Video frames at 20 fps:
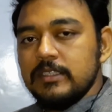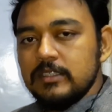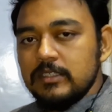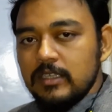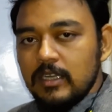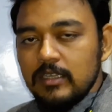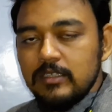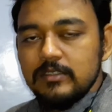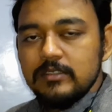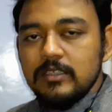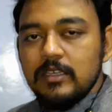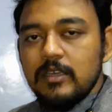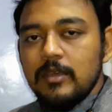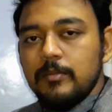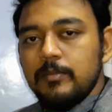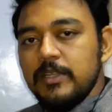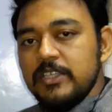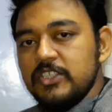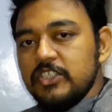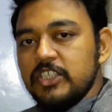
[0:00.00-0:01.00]
class,
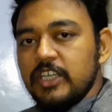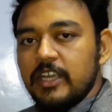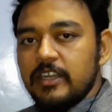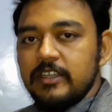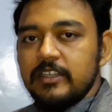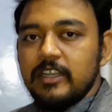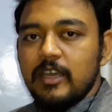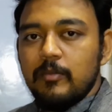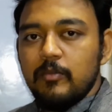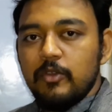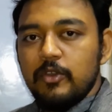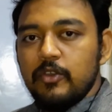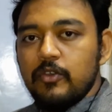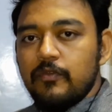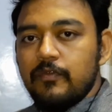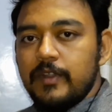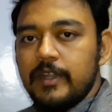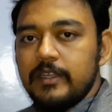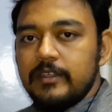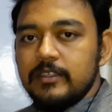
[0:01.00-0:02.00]
please share it among your
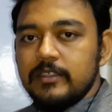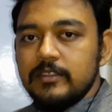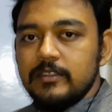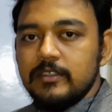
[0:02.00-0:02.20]
friends.